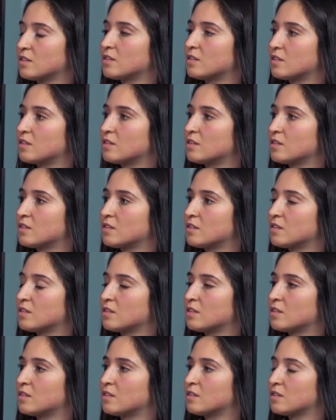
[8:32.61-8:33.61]

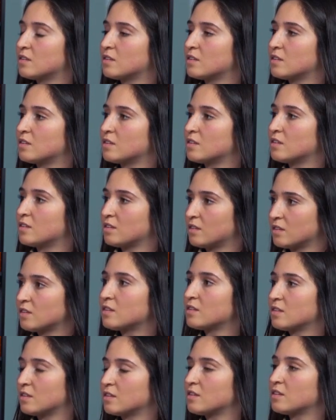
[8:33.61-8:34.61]

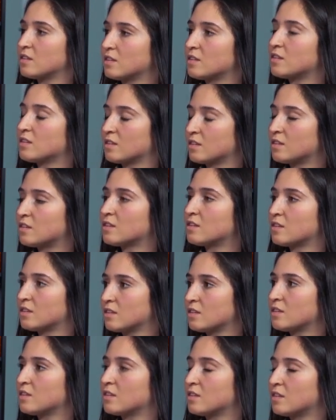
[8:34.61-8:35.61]

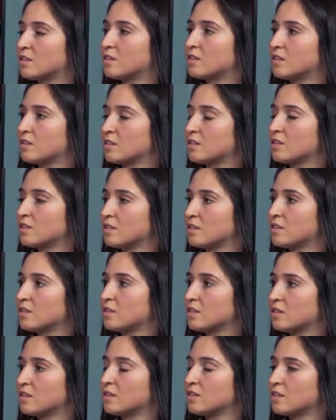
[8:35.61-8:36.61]

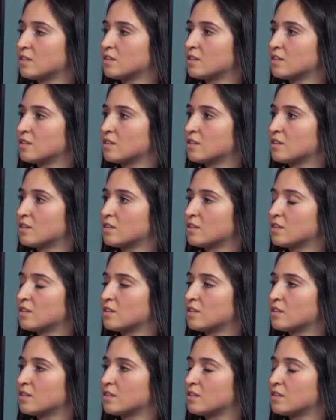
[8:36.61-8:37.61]

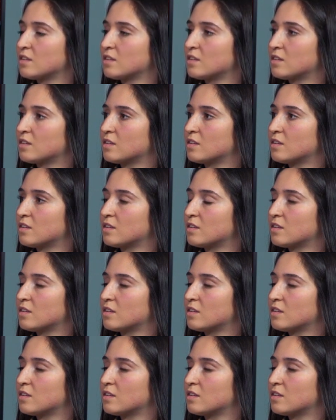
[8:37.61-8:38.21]
[no speech]